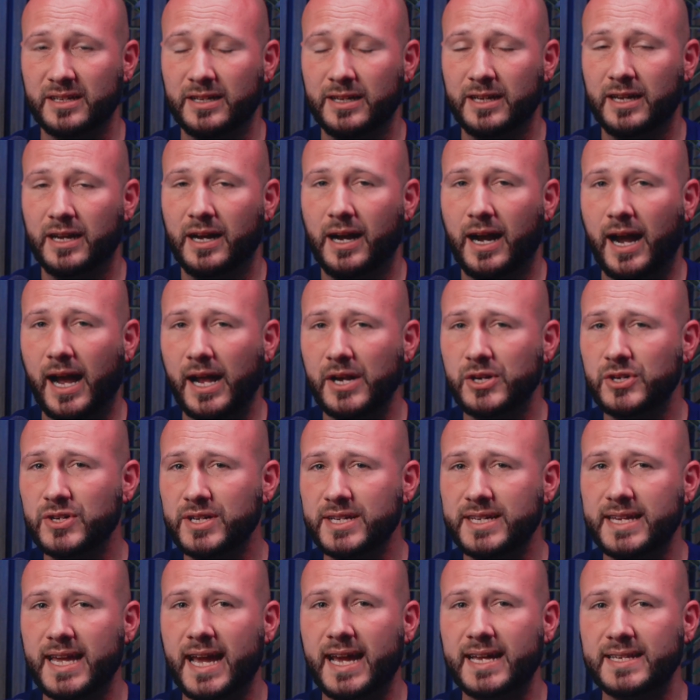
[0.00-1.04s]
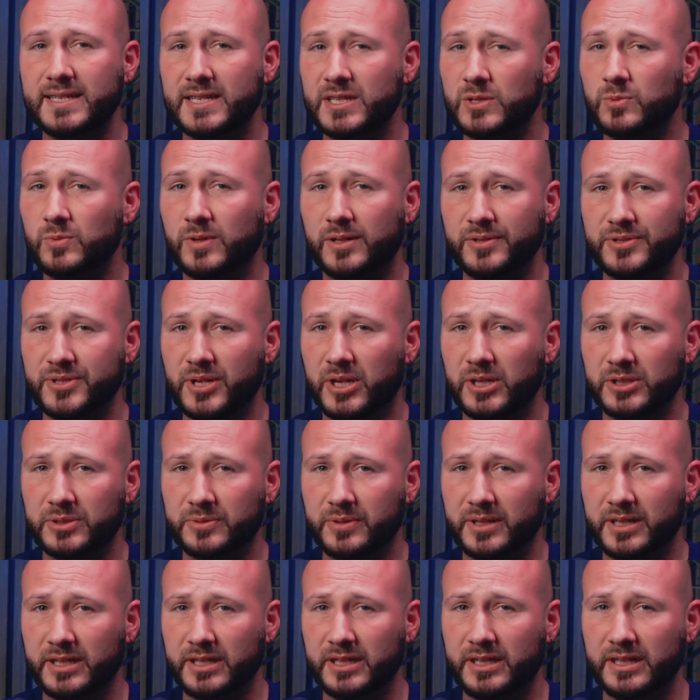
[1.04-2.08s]
Hydrogen gas is well
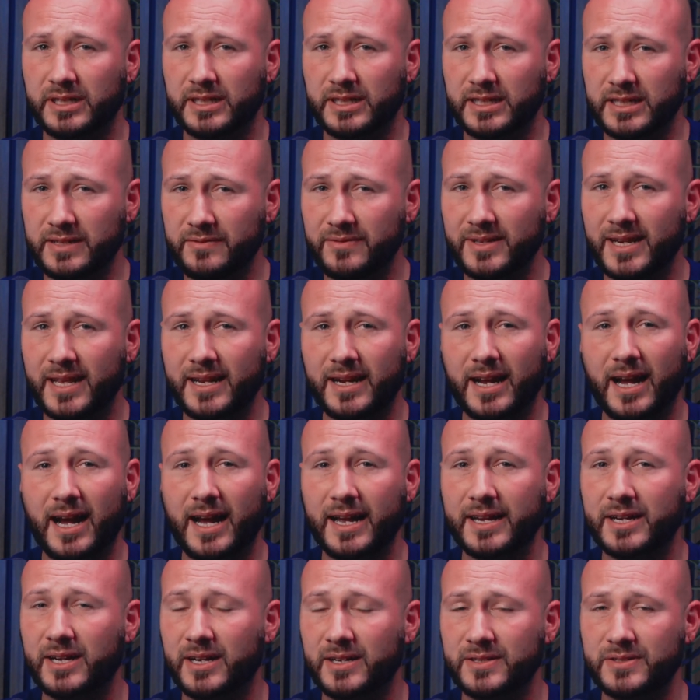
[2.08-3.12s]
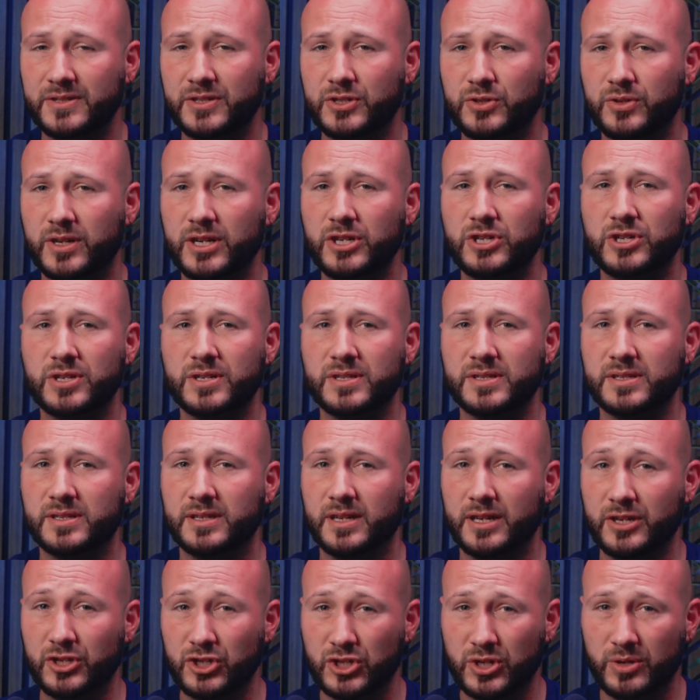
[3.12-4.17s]
tolerated, even at high concentrations, and
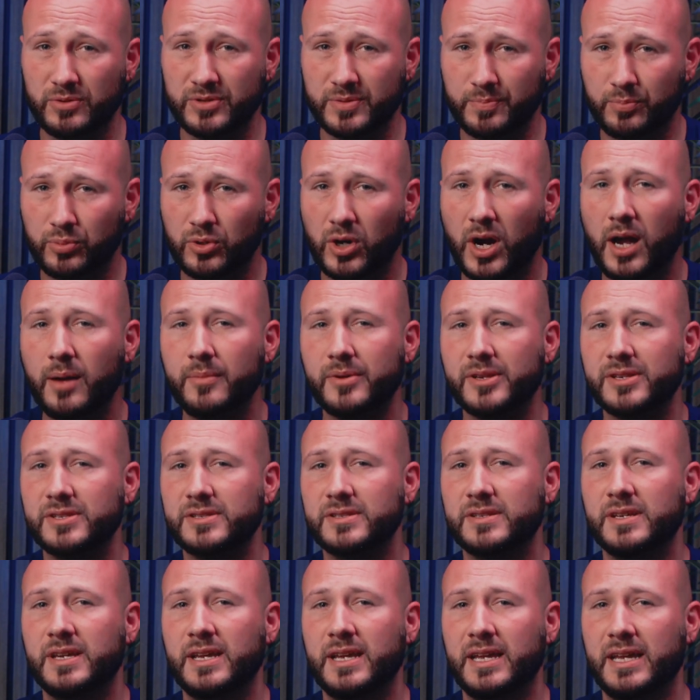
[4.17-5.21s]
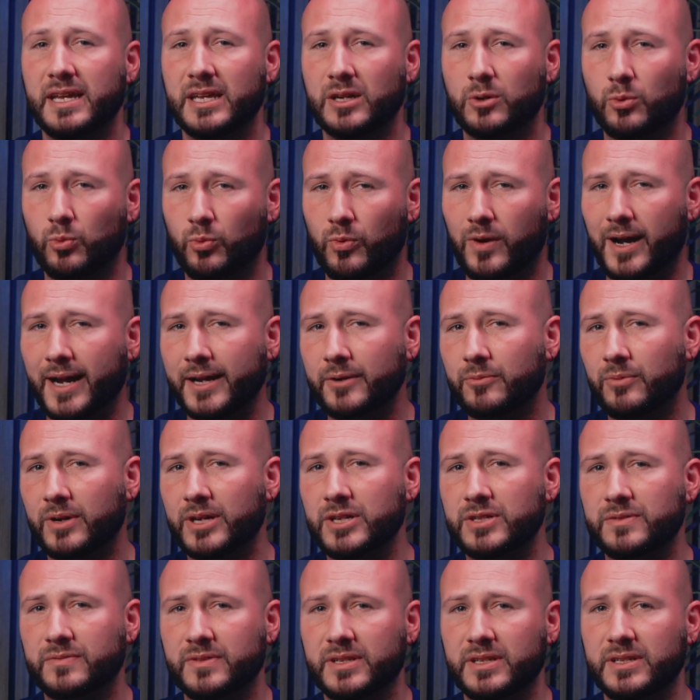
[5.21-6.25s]
shows promise in a wide range of
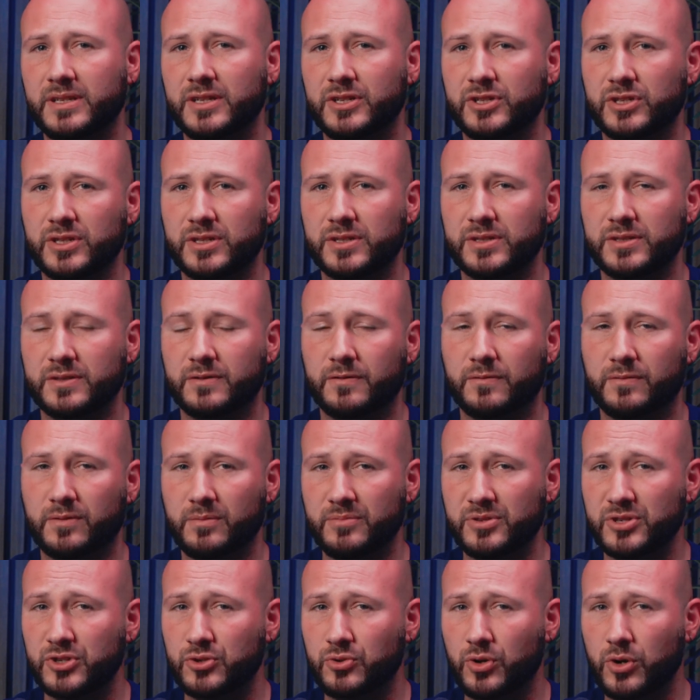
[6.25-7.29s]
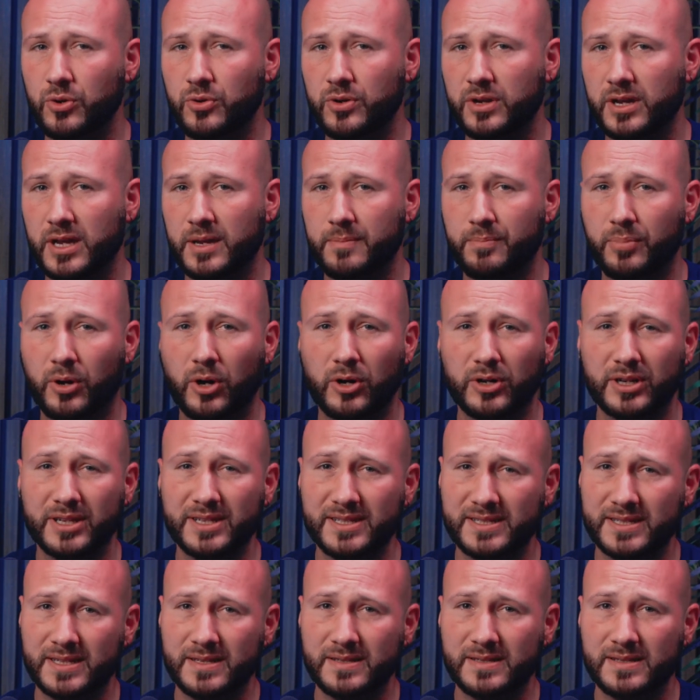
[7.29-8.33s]
conditions, from stroke and
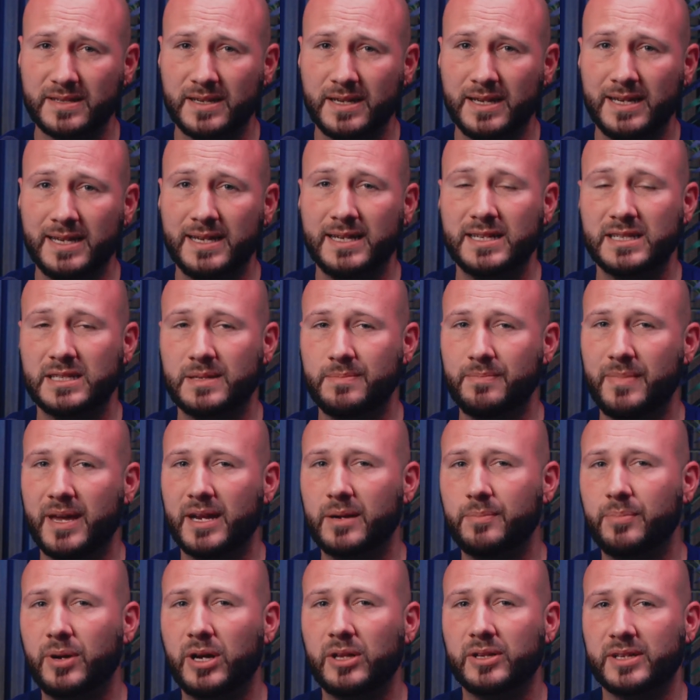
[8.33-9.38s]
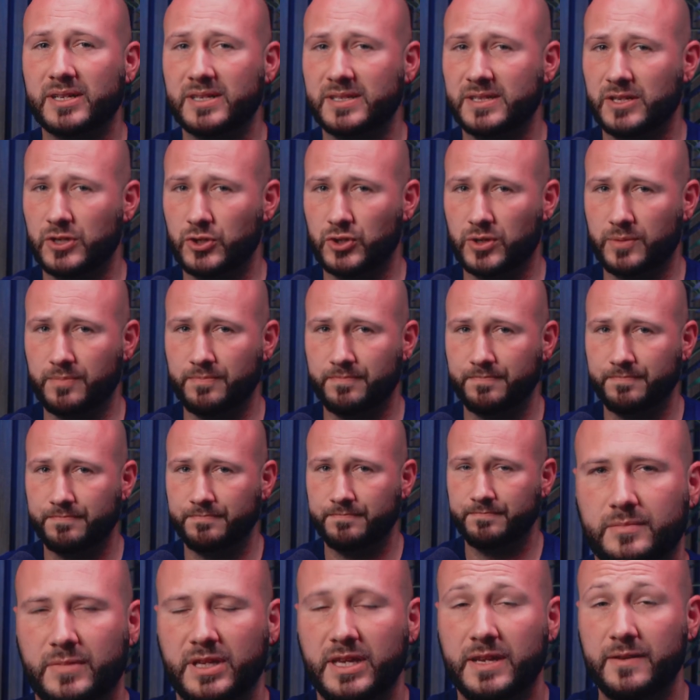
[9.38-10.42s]
Parkinson's to metabolic syndrome.
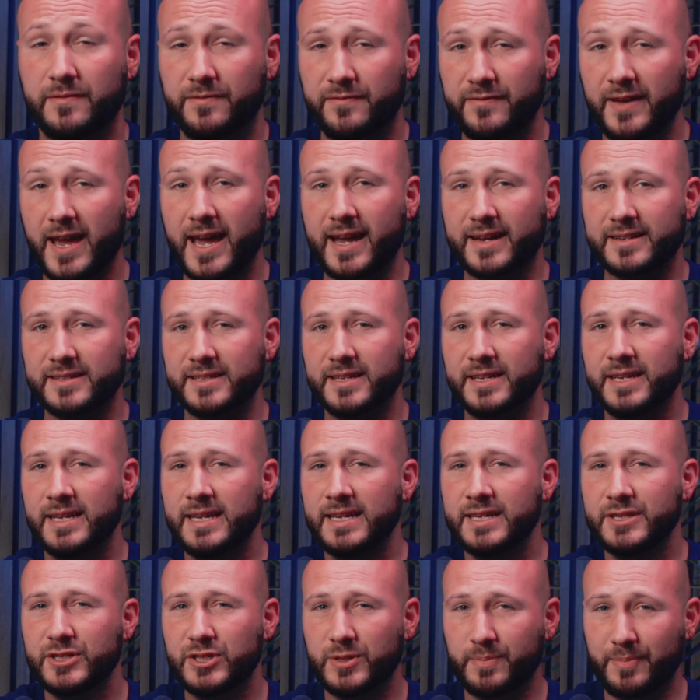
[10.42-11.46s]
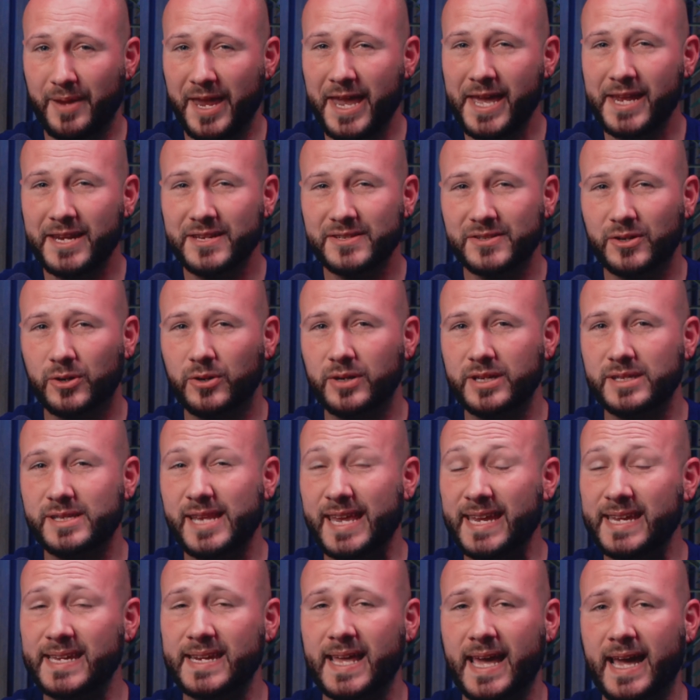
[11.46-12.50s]
In fact, Japan has already taken
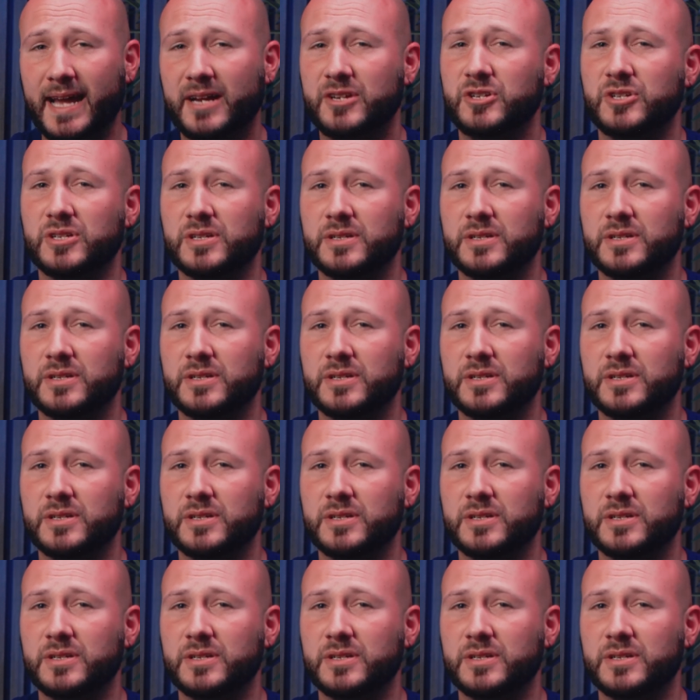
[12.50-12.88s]
action.